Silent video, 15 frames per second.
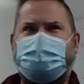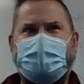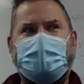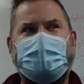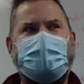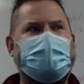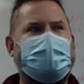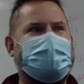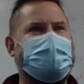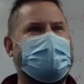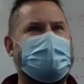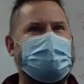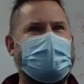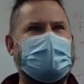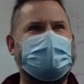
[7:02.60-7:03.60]

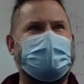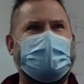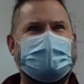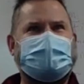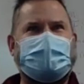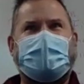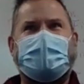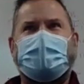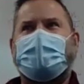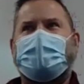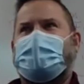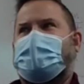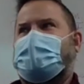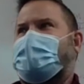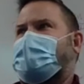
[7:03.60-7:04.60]
make sure we say it in a
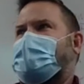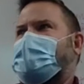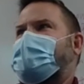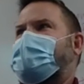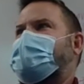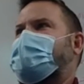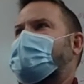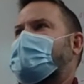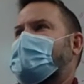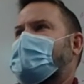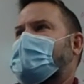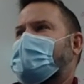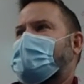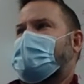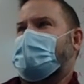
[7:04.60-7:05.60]
kind,
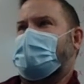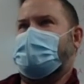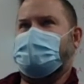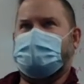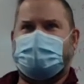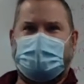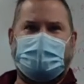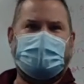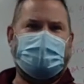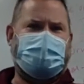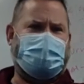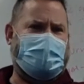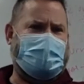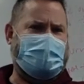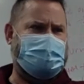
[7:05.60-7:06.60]
constructive
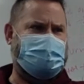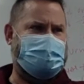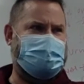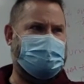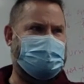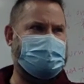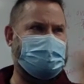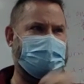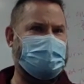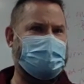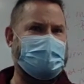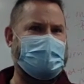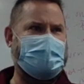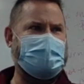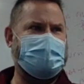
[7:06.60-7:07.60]
way,
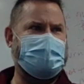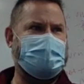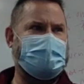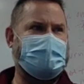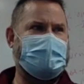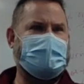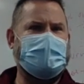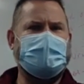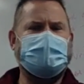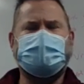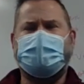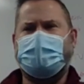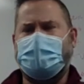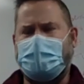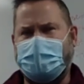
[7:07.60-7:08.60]
okay? So
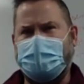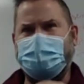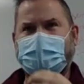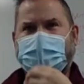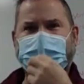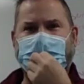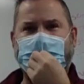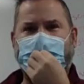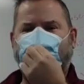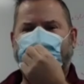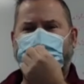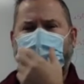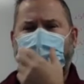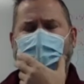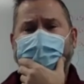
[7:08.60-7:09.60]
the documents you're going to want to
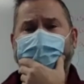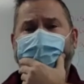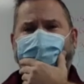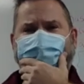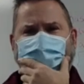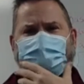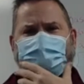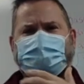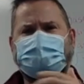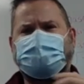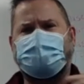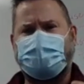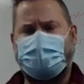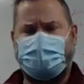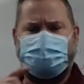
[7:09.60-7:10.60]
pull up is
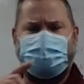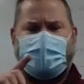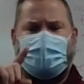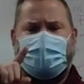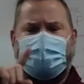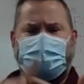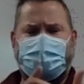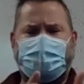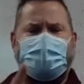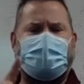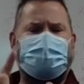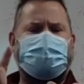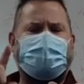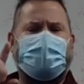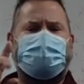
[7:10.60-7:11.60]
obviously you're going to make a clean
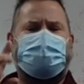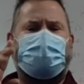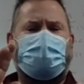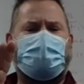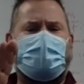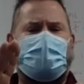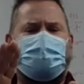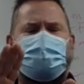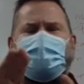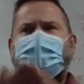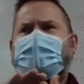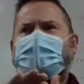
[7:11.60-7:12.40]
copy. You're going to pull up